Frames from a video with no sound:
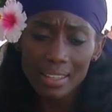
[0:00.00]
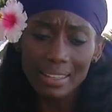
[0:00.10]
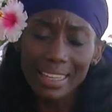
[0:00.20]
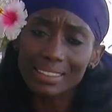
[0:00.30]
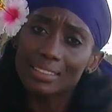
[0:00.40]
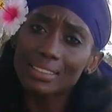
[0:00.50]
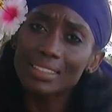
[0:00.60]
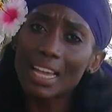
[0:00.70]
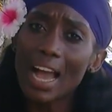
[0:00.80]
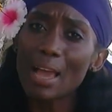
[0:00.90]
that
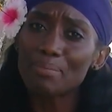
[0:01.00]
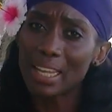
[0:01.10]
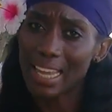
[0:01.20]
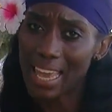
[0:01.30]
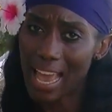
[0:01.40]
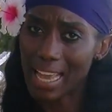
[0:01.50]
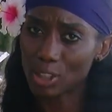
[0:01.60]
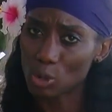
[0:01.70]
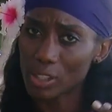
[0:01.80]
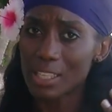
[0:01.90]
time that I
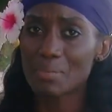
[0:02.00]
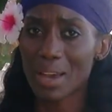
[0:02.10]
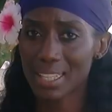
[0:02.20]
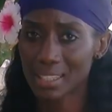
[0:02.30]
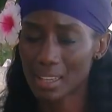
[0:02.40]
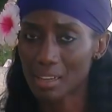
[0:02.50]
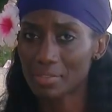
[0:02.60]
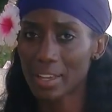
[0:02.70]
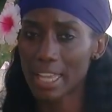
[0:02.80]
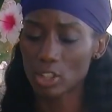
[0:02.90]
had to see
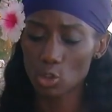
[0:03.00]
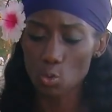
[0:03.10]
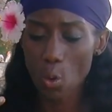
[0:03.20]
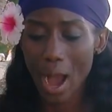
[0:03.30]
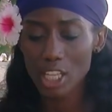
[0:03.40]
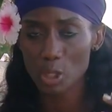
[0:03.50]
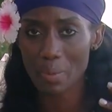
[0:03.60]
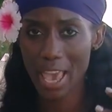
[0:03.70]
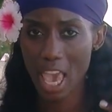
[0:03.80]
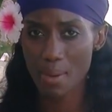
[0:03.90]
myself, and to watch
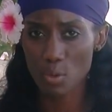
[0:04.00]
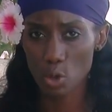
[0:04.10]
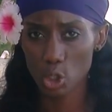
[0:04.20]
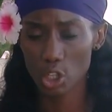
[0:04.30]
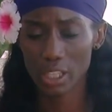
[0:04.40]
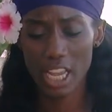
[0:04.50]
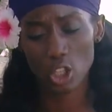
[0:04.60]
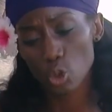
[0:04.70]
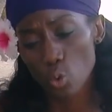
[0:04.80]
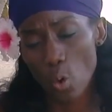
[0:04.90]
my emotion
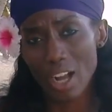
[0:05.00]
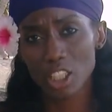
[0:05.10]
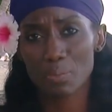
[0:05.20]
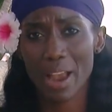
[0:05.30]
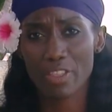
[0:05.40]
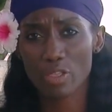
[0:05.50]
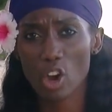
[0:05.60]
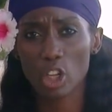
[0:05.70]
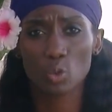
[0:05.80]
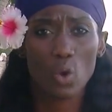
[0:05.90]
and to watch my
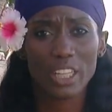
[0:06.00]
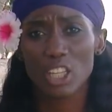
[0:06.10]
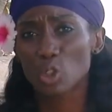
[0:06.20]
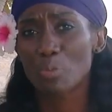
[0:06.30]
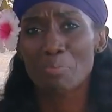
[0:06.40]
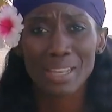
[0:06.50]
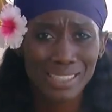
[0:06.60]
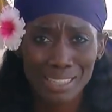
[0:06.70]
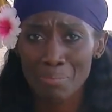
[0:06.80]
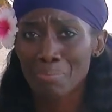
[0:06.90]
thought wanting to
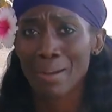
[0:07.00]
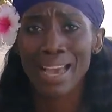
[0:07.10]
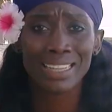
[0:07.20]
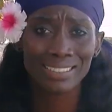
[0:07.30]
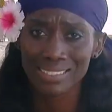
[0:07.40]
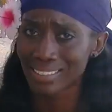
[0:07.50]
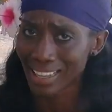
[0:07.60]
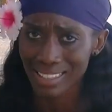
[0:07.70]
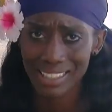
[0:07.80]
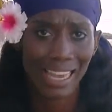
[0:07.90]
mess up my
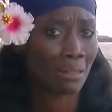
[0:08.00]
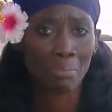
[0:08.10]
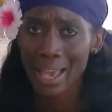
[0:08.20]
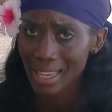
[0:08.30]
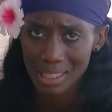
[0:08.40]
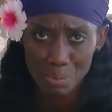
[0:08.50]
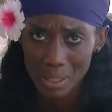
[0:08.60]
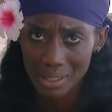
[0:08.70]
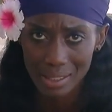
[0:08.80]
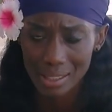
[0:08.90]
lunch and my
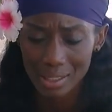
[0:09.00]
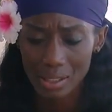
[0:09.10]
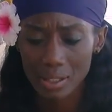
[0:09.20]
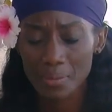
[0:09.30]
husband's lunch